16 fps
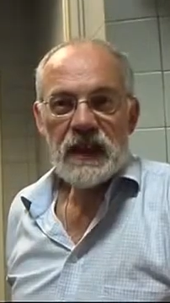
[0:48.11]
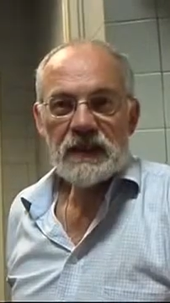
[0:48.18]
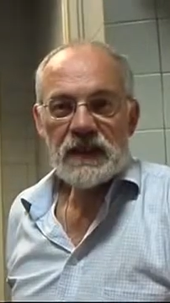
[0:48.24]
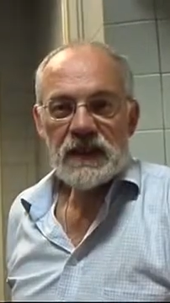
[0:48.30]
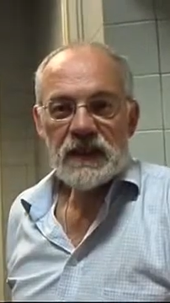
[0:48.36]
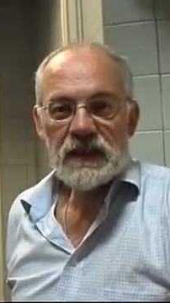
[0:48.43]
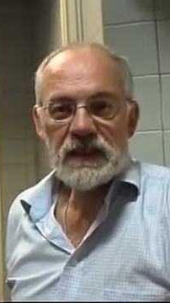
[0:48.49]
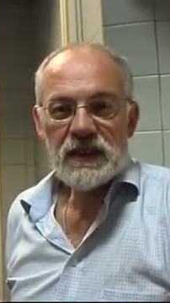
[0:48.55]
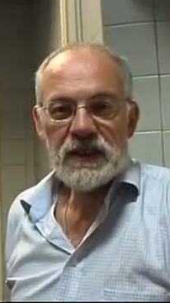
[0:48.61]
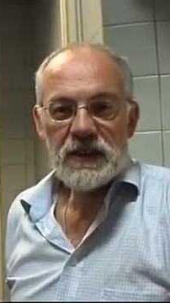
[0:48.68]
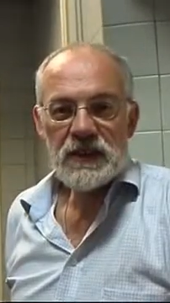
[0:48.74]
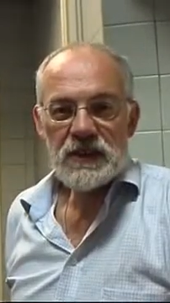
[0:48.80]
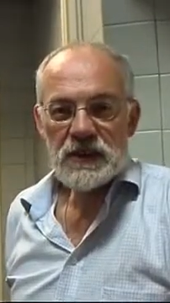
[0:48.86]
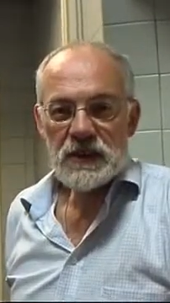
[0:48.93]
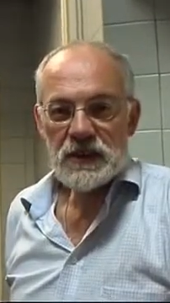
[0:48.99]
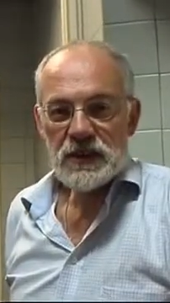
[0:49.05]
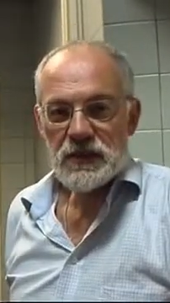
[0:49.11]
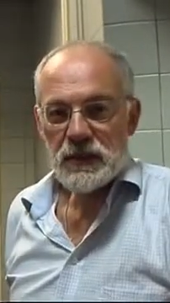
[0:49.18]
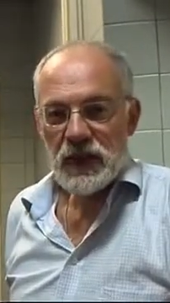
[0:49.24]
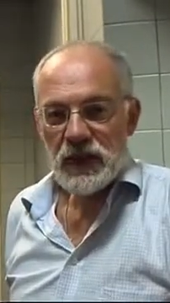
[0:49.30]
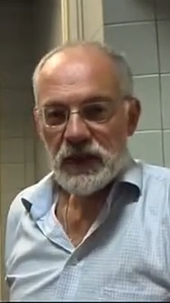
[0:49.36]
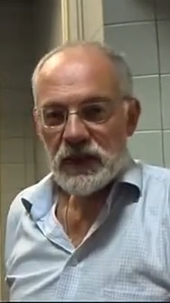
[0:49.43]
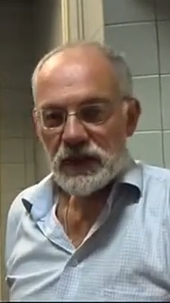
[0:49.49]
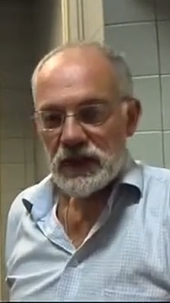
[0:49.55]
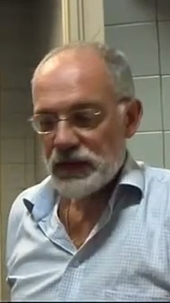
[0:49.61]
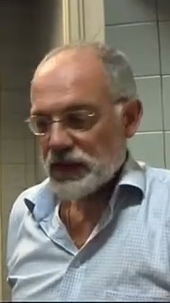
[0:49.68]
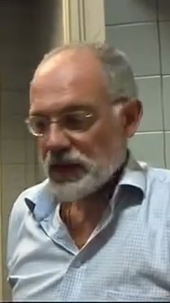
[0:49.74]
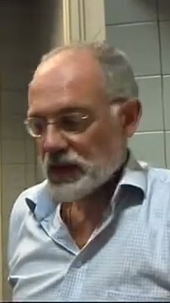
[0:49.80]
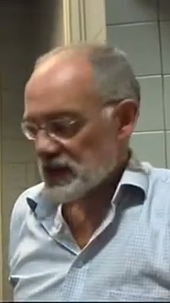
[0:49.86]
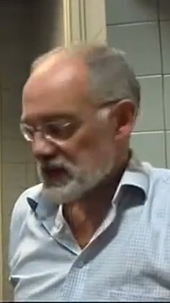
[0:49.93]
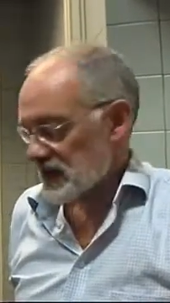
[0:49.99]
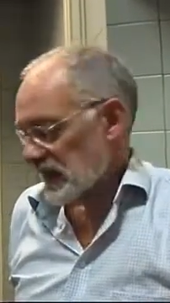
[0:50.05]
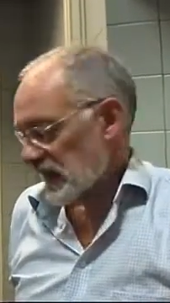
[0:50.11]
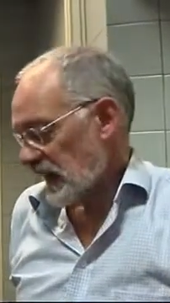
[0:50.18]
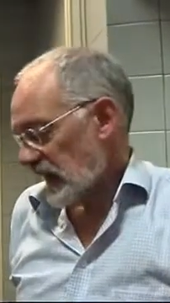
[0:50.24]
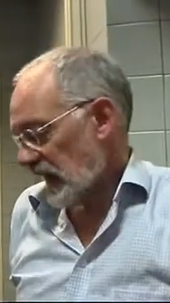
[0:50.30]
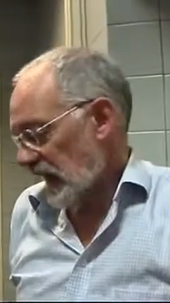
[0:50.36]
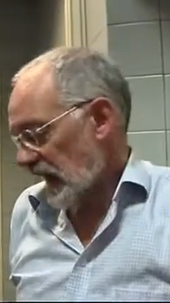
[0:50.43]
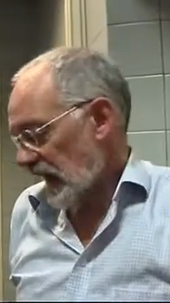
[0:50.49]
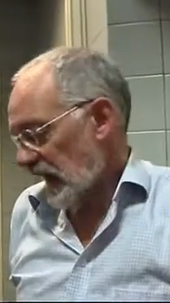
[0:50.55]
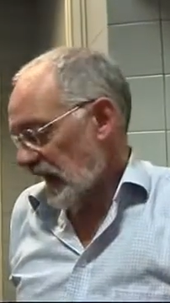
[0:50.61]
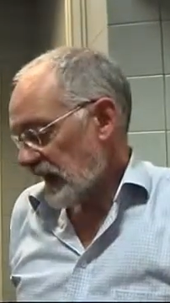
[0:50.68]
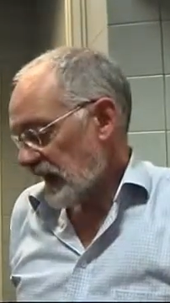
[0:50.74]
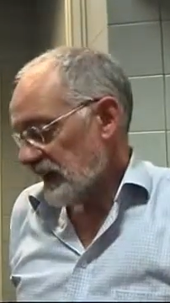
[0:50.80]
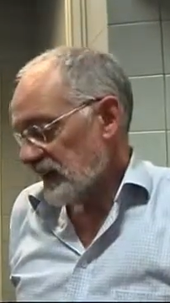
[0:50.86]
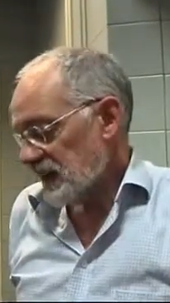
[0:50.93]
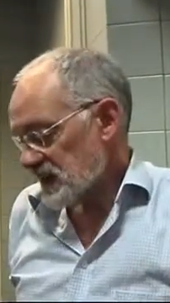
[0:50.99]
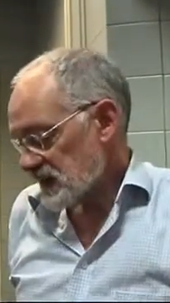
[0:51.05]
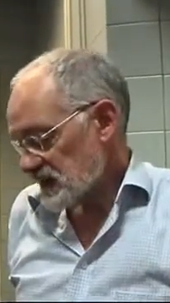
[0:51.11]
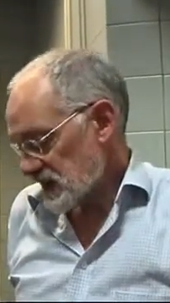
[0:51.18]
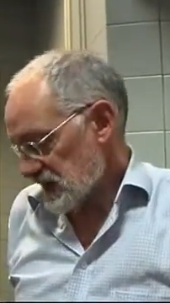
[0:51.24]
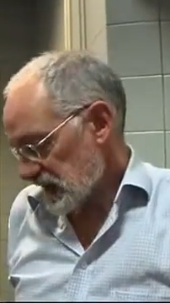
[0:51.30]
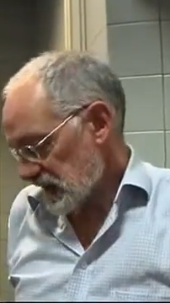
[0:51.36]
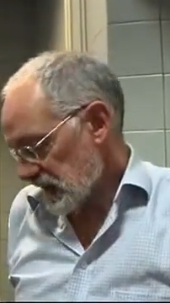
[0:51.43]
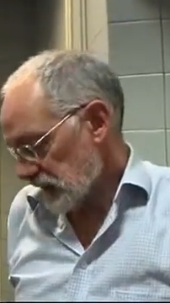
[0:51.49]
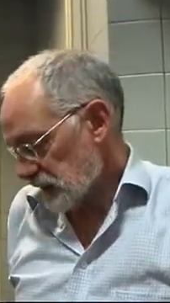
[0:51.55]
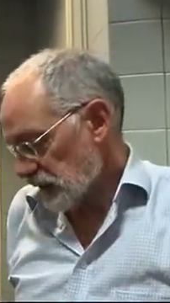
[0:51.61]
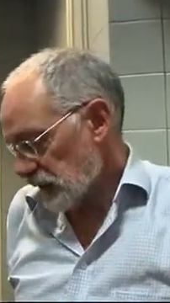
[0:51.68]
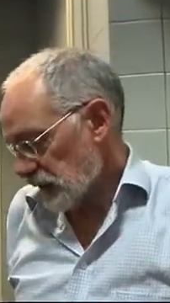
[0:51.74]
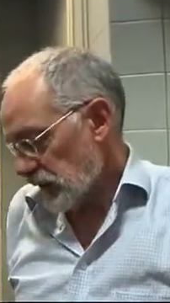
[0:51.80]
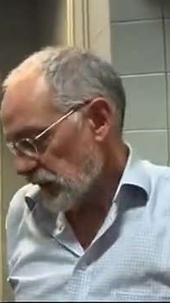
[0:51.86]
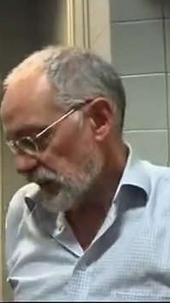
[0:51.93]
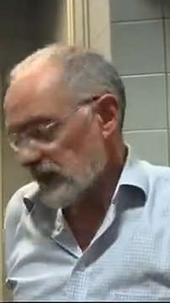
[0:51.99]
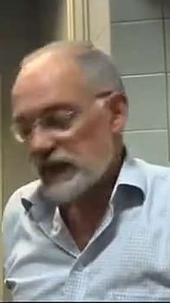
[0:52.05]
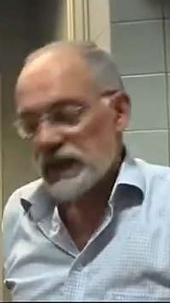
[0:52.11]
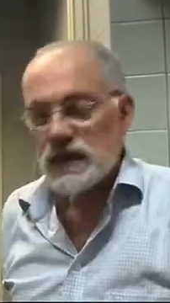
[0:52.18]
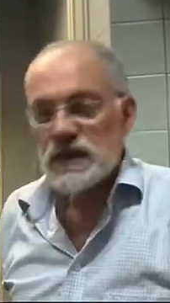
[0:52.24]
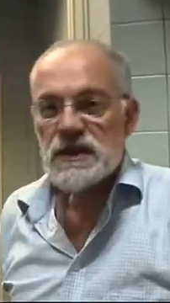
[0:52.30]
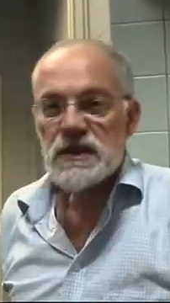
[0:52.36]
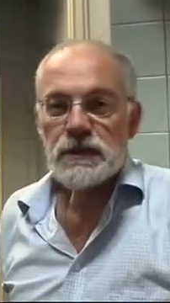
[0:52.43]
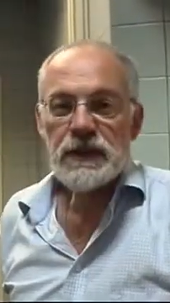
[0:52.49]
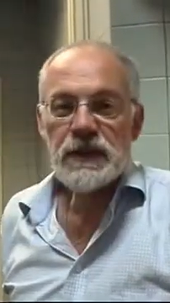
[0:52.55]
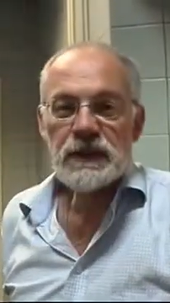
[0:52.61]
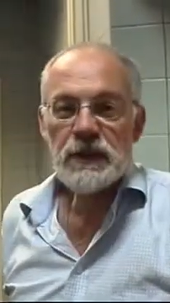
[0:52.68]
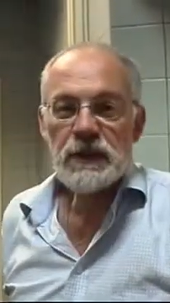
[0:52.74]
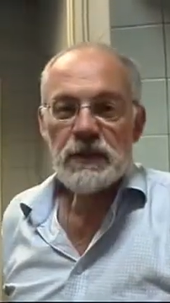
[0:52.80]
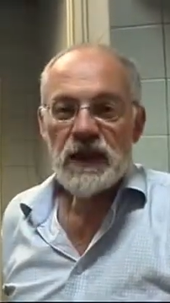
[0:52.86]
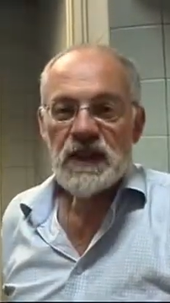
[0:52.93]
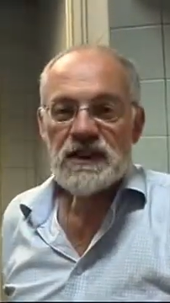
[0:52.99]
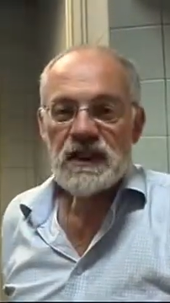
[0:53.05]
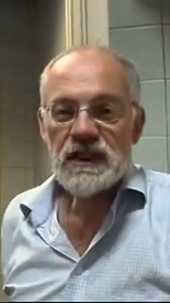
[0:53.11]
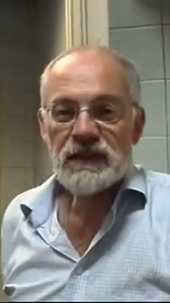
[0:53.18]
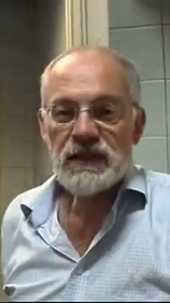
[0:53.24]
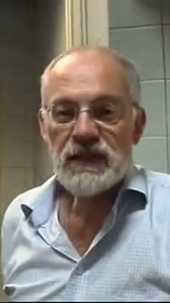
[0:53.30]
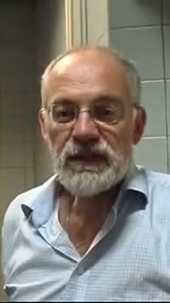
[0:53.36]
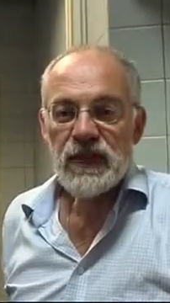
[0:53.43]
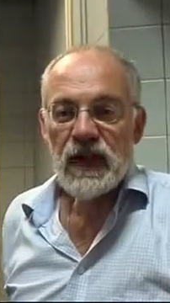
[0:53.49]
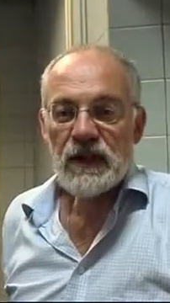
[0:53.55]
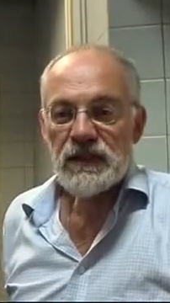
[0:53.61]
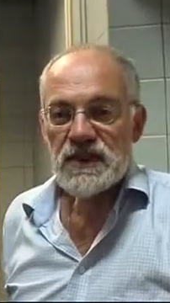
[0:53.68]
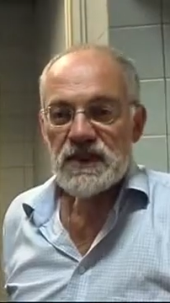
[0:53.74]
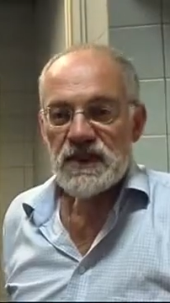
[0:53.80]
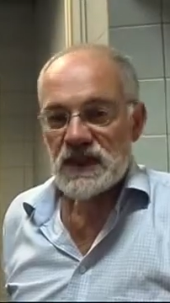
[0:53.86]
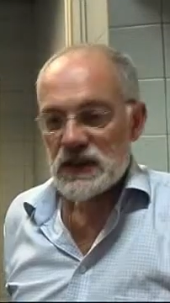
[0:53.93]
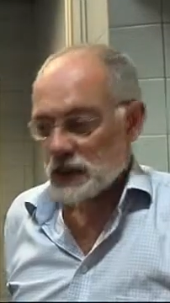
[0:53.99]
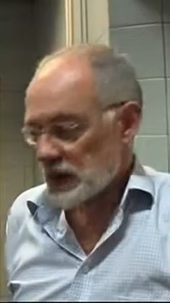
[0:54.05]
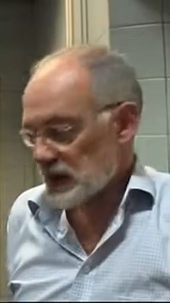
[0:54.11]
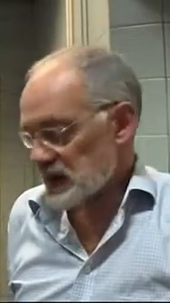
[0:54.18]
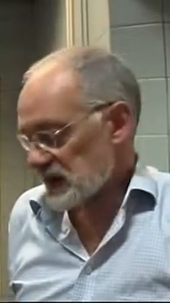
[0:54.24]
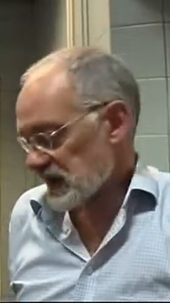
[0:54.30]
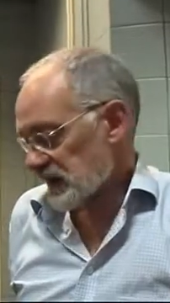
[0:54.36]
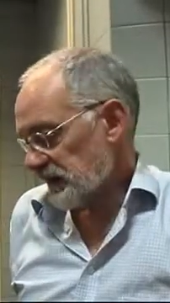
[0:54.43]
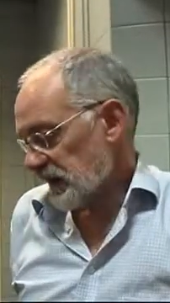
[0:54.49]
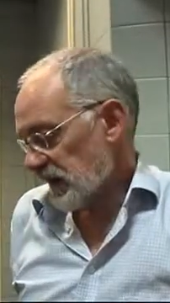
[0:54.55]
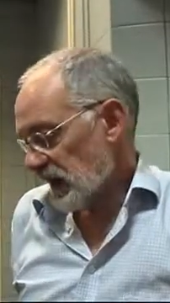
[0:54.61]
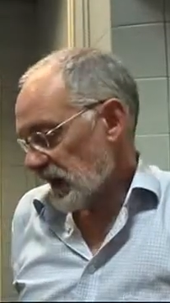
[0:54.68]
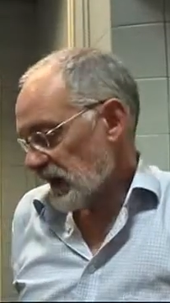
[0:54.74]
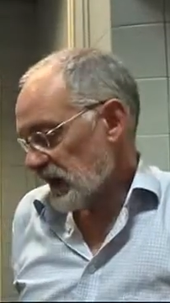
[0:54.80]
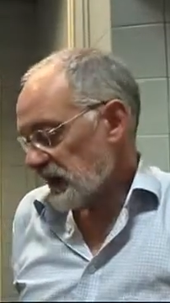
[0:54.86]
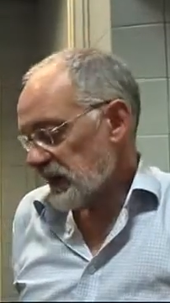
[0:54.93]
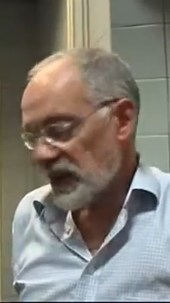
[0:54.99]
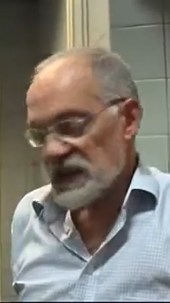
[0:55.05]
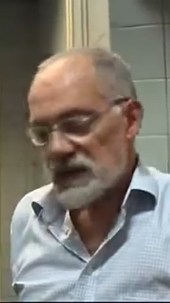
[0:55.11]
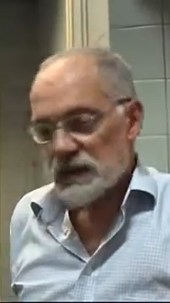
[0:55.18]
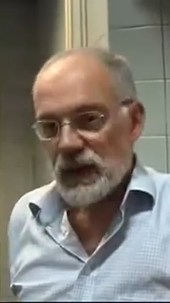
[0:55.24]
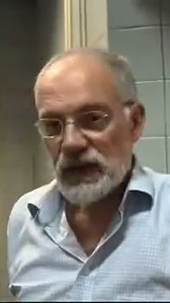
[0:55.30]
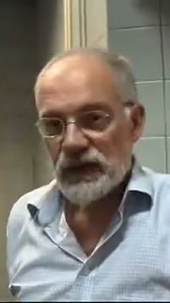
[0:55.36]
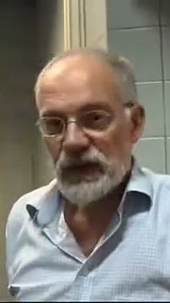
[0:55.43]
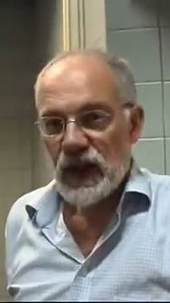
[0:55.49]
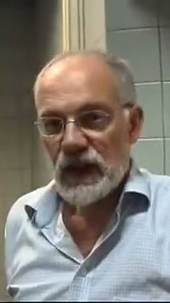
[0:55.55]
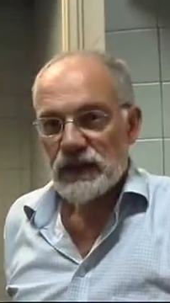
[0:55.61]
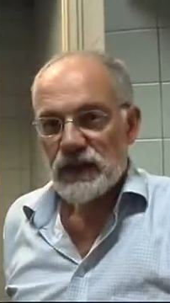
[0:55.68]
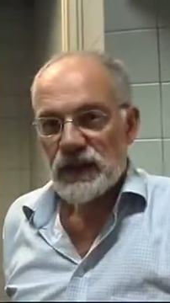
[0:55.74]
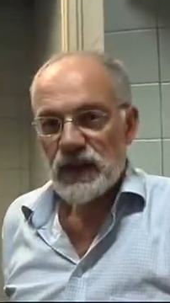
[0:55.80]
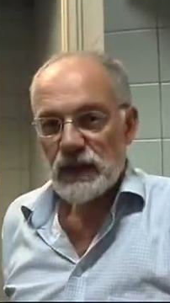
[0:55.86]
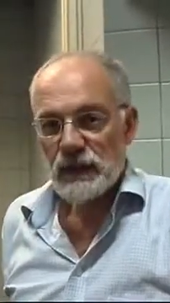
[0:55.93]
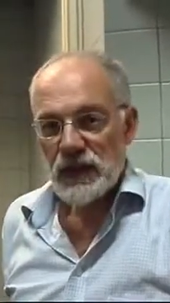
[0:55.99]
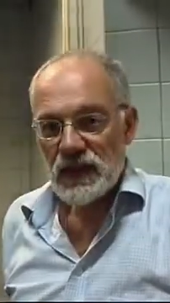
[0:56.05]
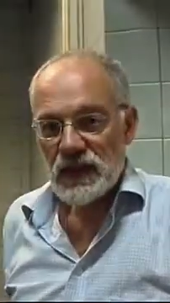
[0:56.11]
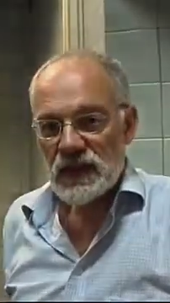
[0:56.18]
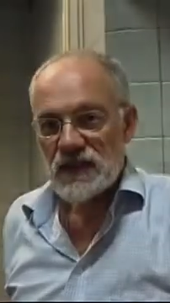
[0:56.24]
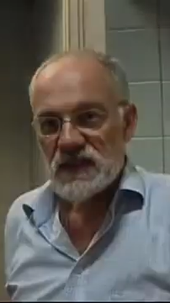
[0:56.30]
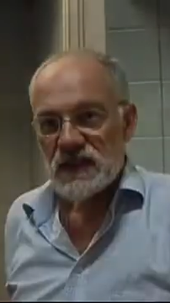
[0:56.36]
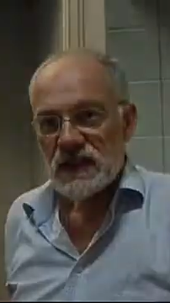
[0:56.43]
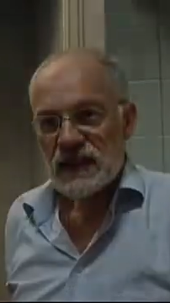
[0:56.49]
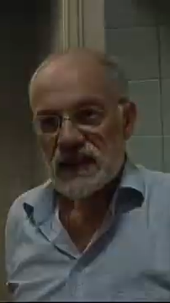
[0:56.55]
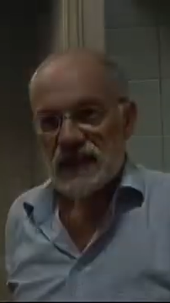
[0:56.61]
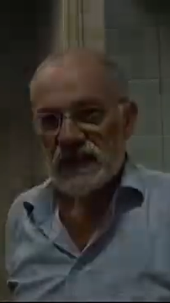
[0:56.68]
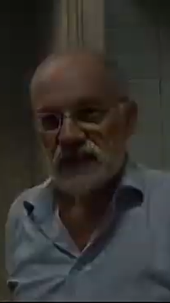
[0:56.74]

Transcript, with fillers: area should smell good, of course, and this blocking fluid should be replaced every 5 or 6 weeks. It takes about 5 or 10 minutes.